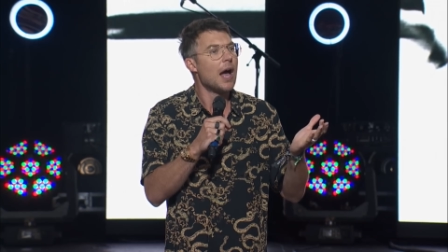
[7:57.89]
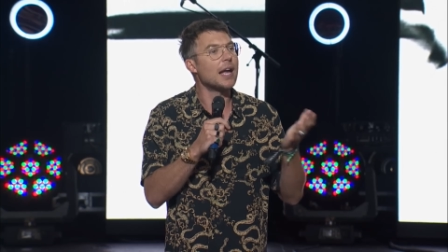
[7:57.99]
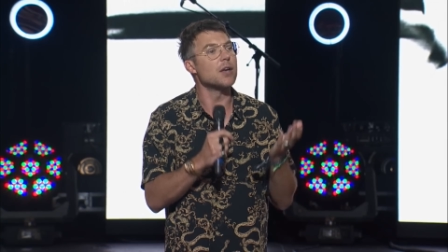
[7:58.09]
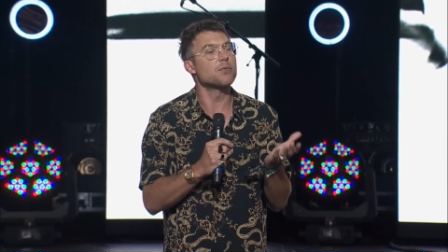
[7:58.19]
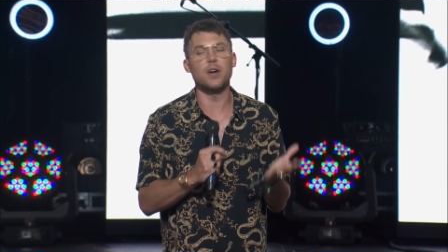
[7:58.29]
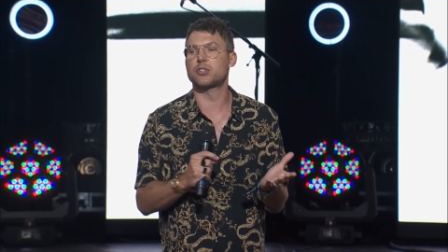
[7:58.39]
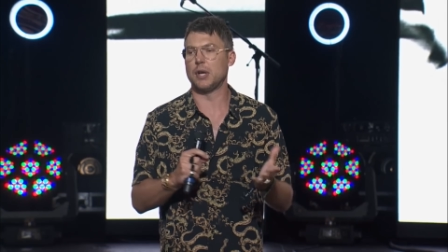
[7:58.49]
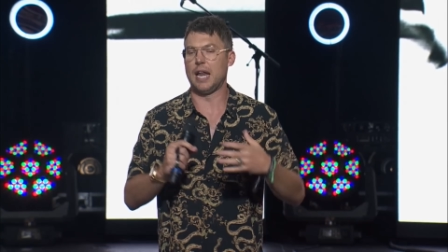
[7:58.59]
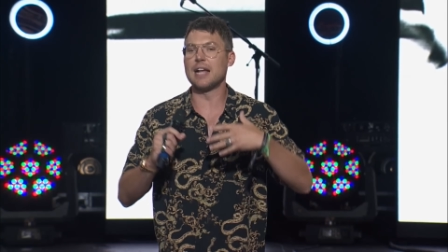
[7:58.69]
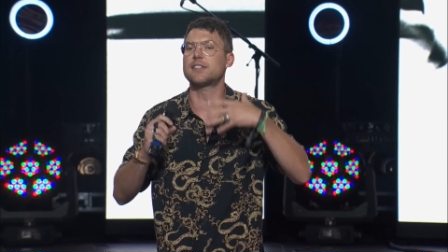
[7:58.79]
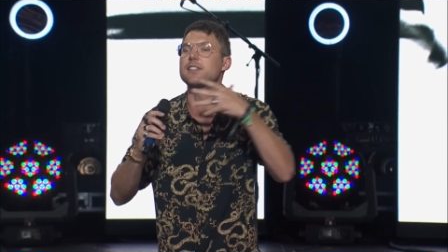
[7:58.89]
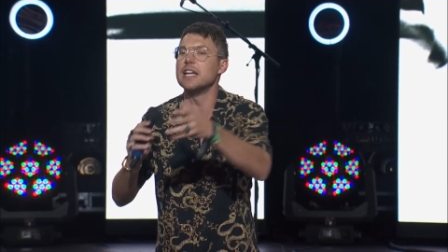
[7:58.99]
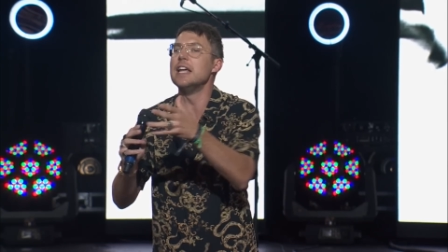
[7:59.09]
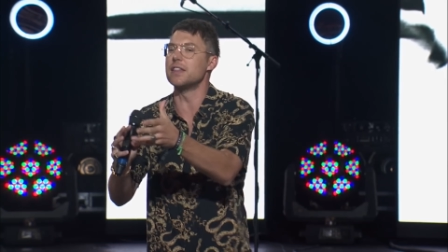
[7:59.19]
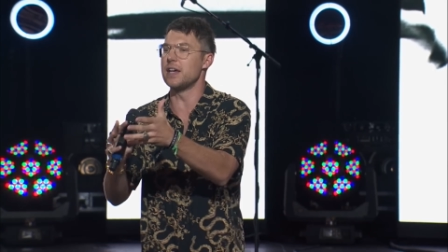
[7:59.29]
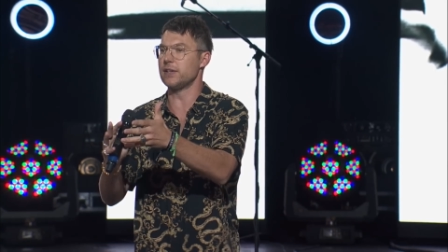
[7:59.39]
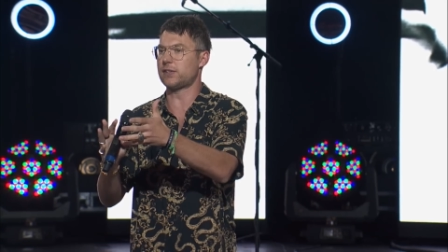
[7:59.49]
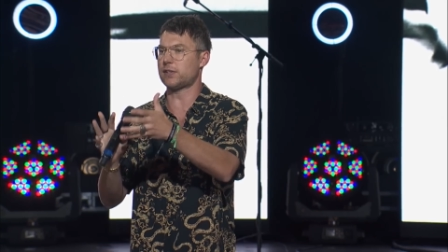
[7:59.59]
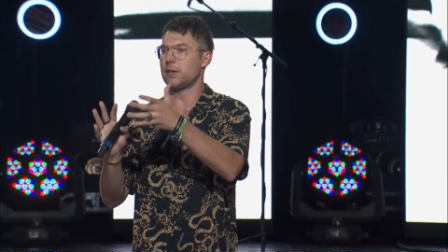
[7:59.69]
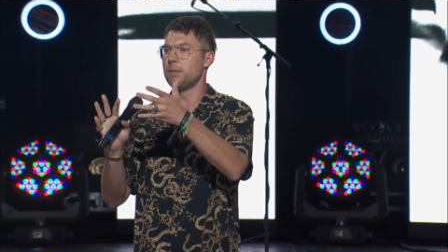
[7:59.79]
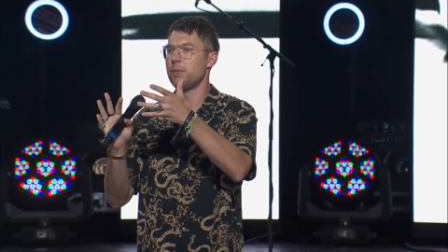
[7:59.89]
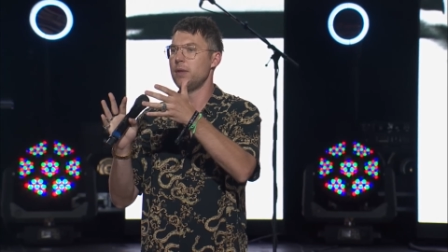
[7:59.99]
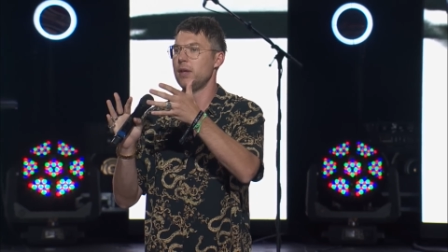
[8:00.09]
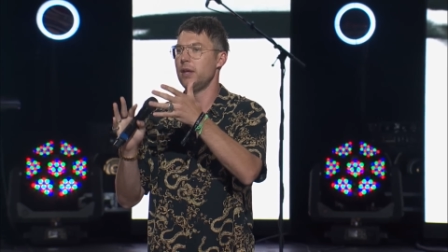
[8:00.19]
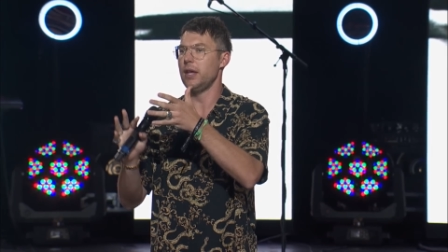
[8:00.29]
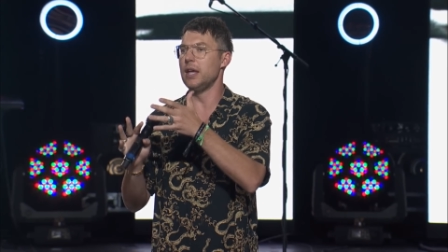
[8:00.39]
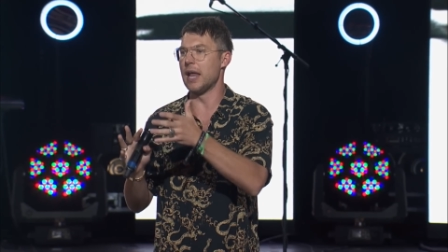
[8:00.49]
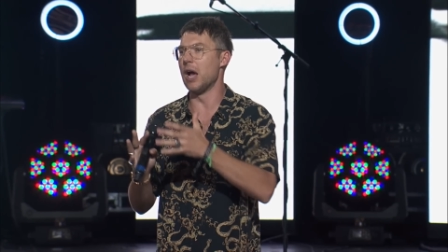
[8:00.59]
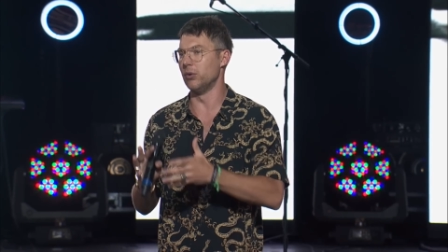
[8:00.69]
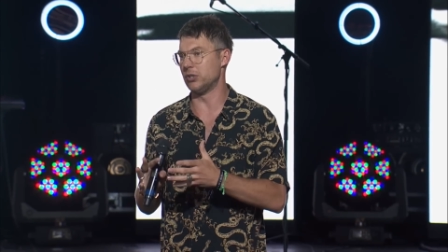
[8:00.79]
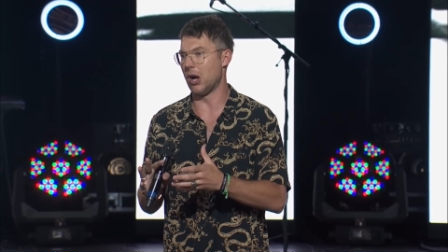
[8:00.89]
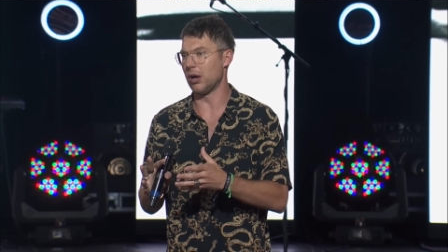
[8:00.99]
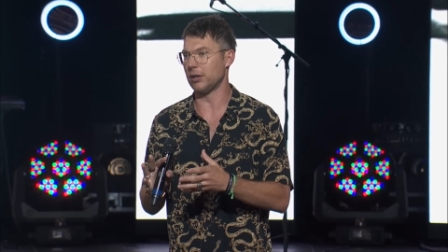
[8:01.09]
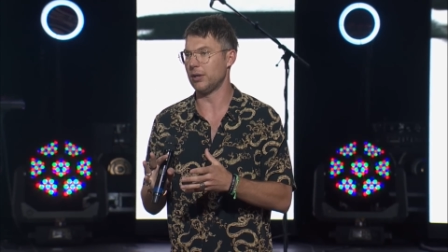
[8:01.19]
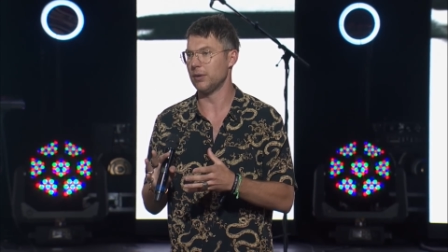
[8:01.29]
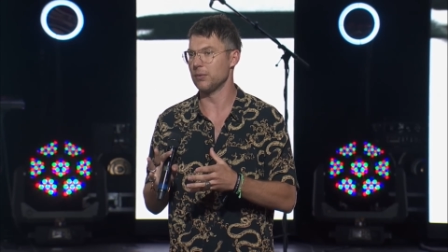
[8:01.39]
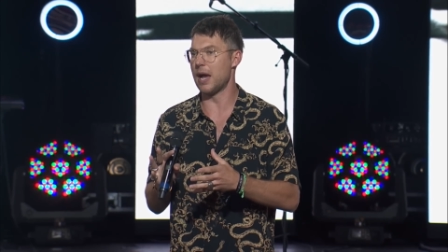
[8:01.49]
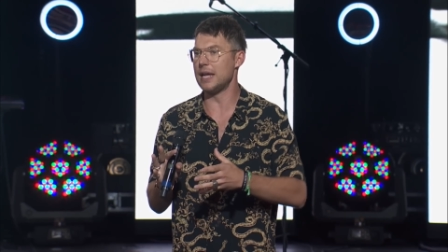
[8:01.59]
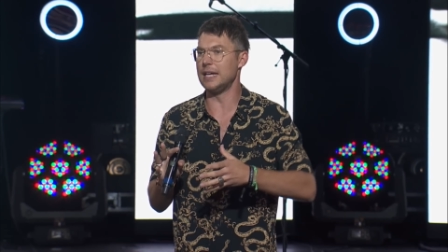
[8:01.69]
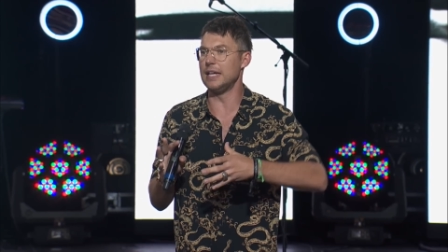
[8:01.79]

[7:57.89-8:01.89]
I get frustrated. I see this in L Dog, right?